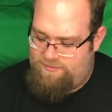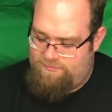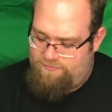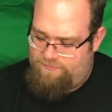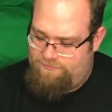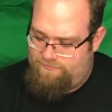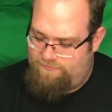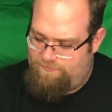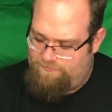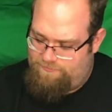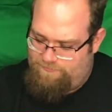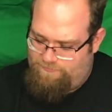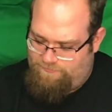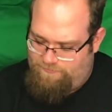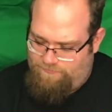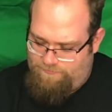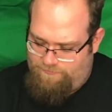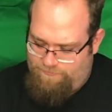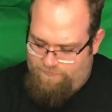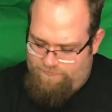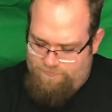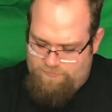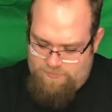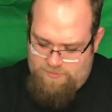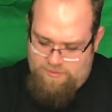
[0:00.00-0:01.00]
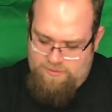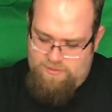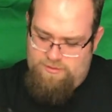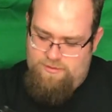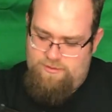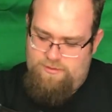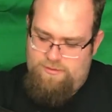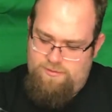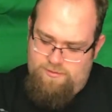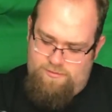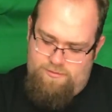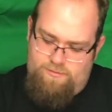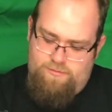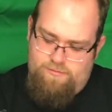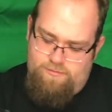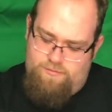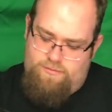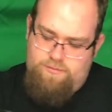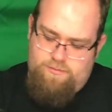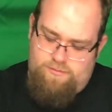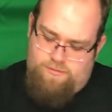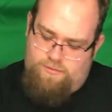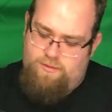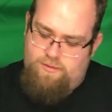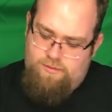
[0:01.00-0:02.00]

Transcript: Nobody speaks.